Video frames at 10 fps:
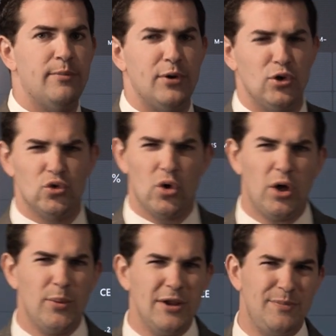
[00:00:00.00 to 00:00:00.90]
but you should
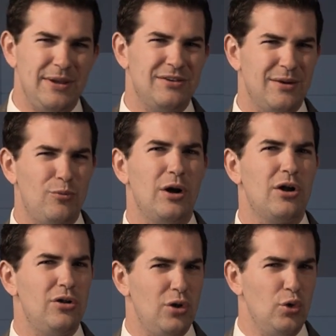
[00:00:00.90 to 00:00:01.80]
always be somewhat
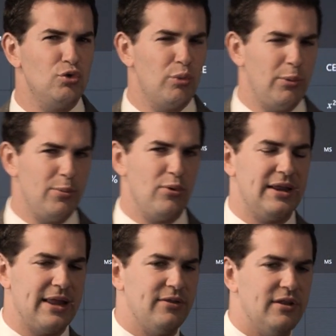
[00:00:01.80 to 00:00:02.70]
close when we
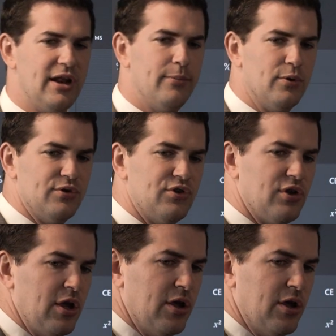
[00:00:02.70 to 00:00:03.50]
break down the numbers.